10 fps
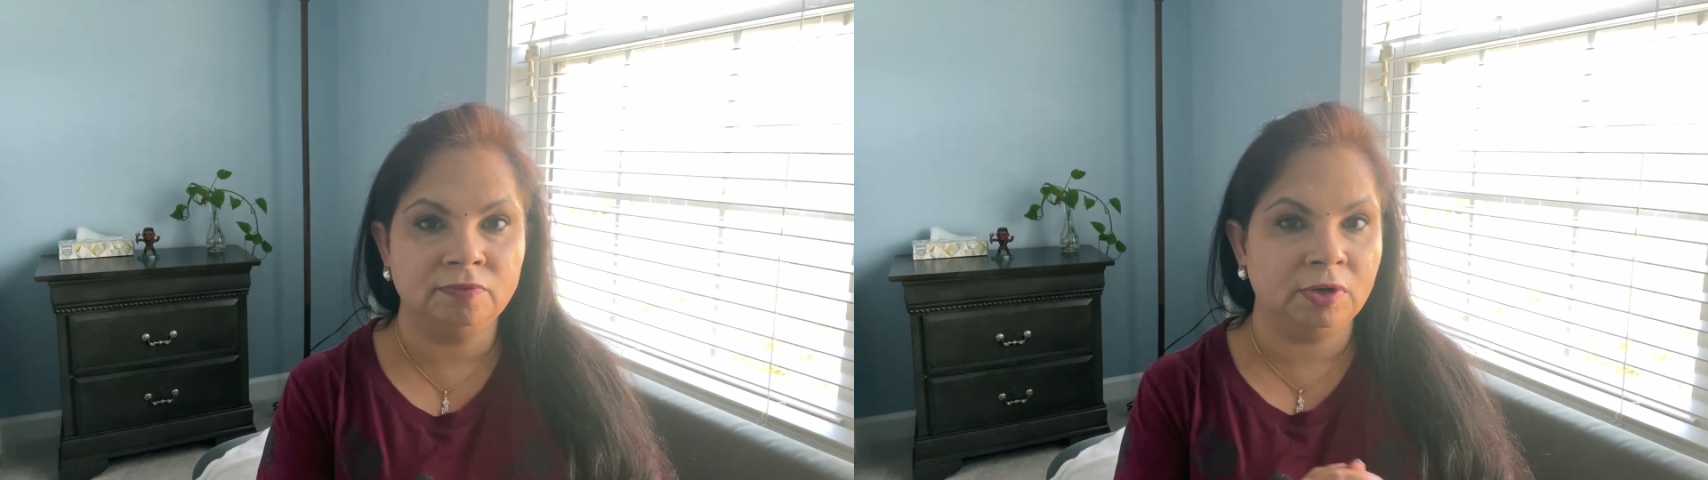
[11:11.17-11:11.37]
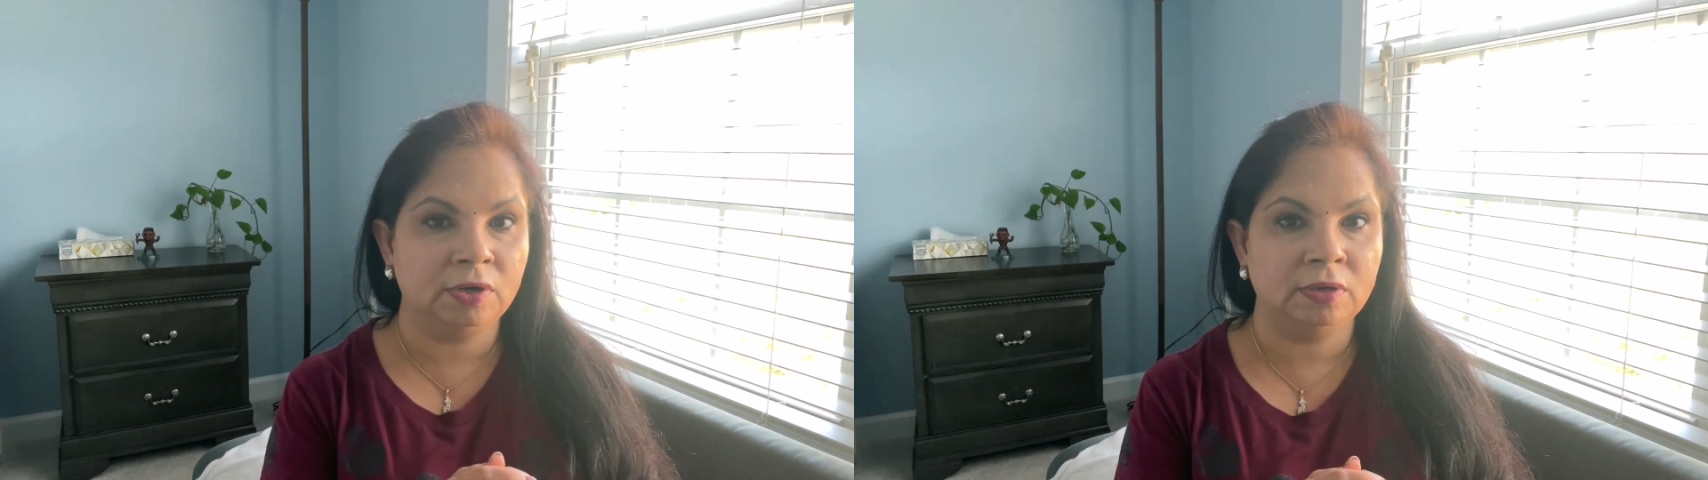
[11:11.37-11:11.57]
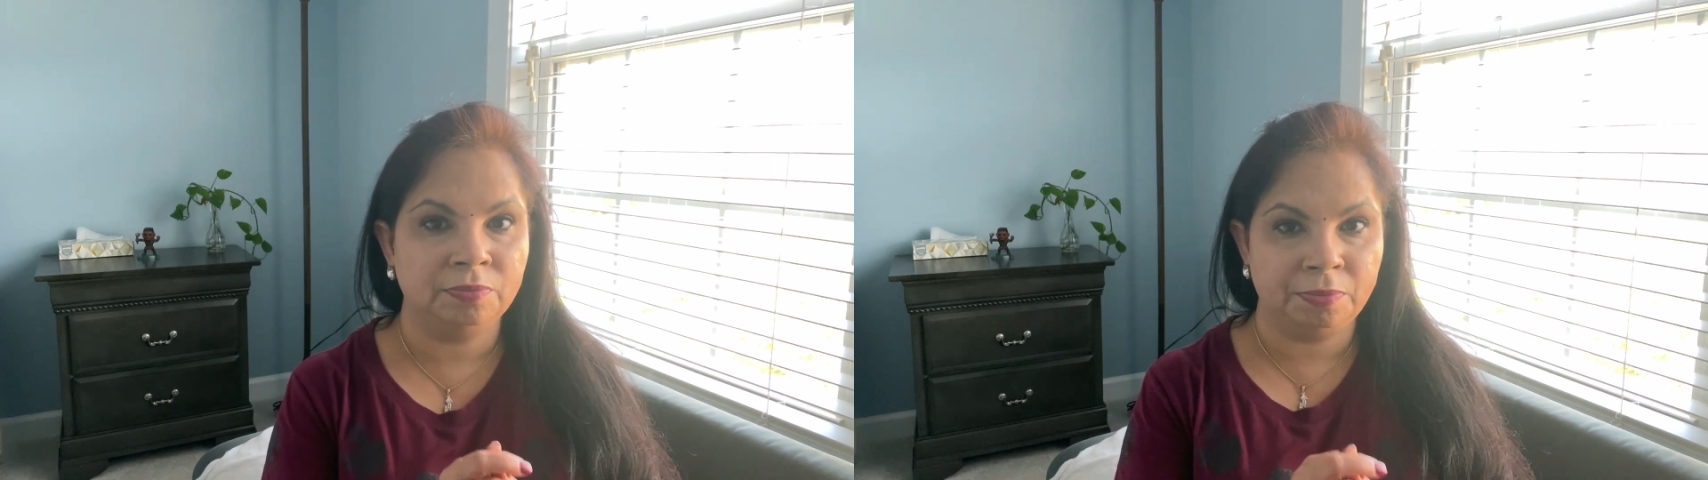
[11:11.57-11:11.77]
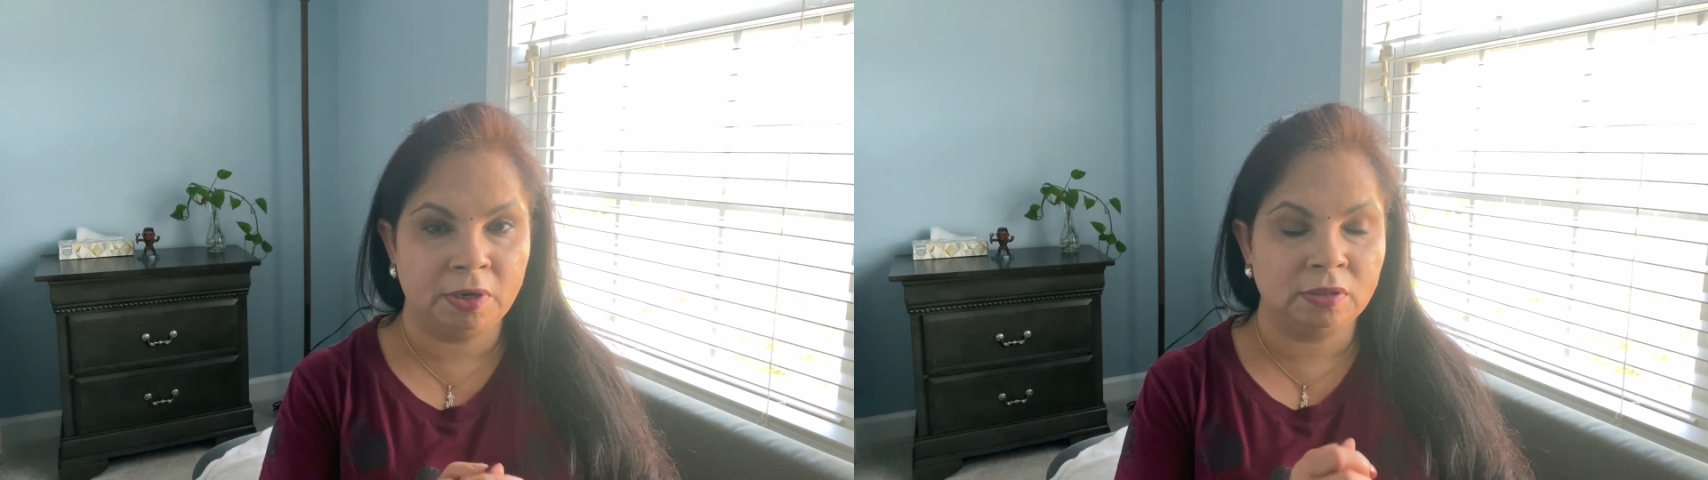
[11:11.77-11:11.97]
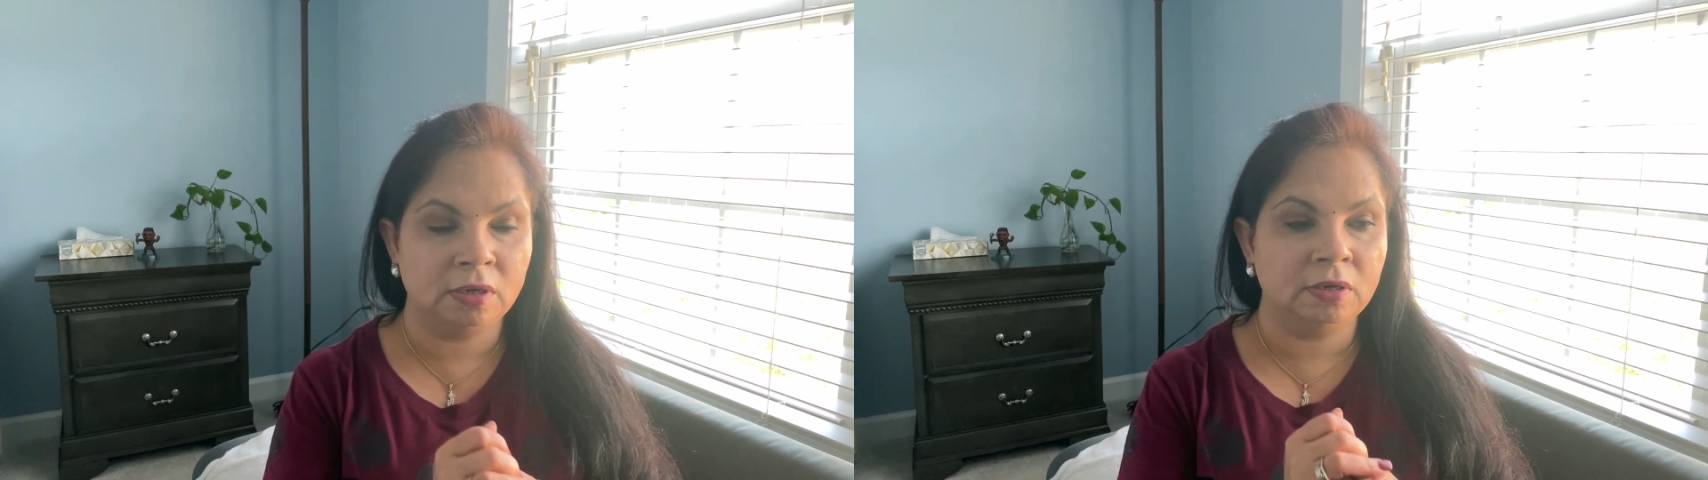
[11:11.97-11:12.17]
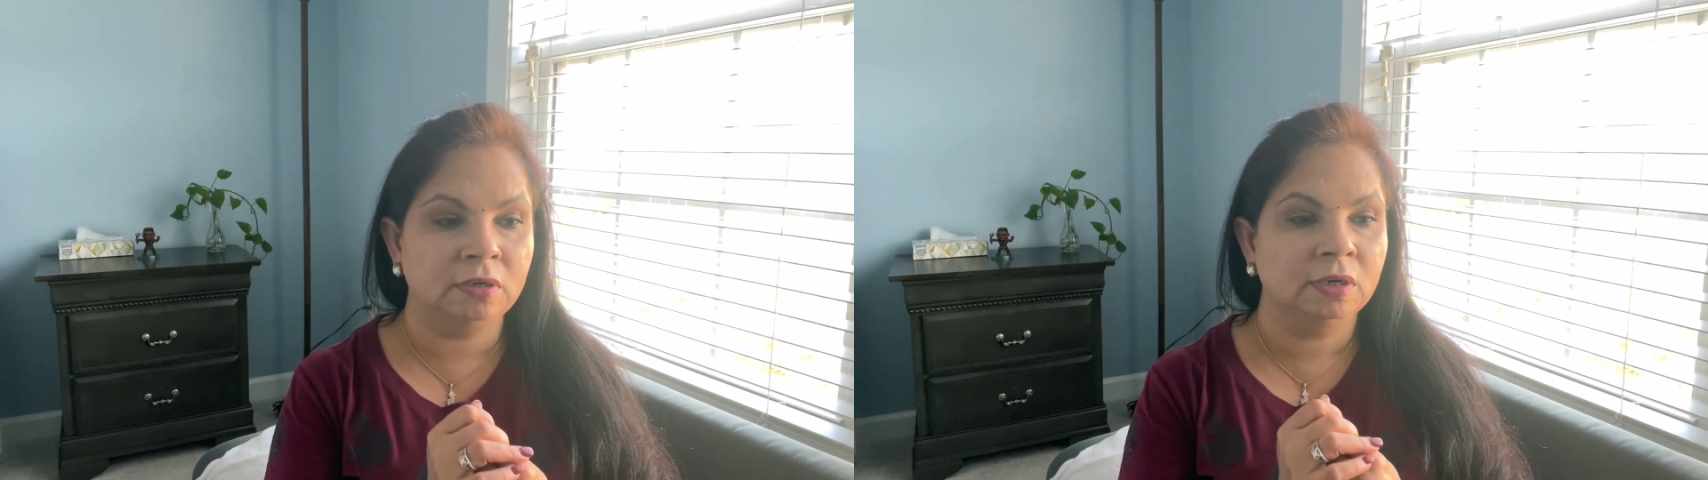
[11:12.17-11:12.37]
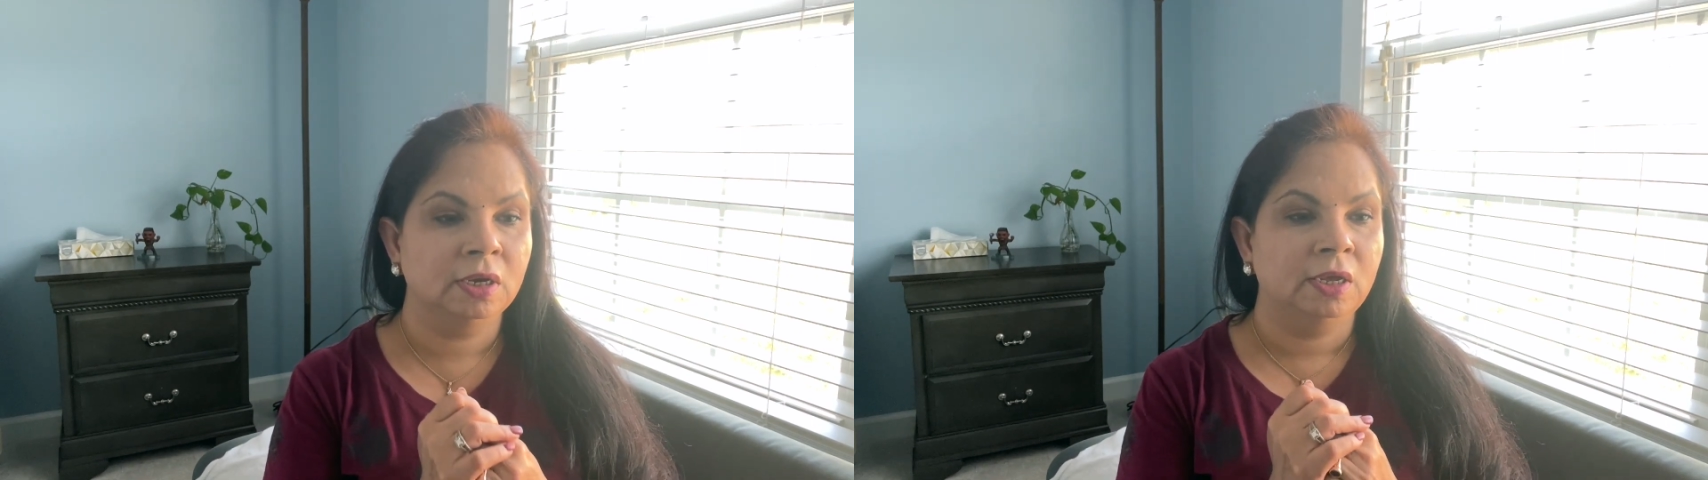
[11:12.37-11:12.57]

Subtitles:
were brother,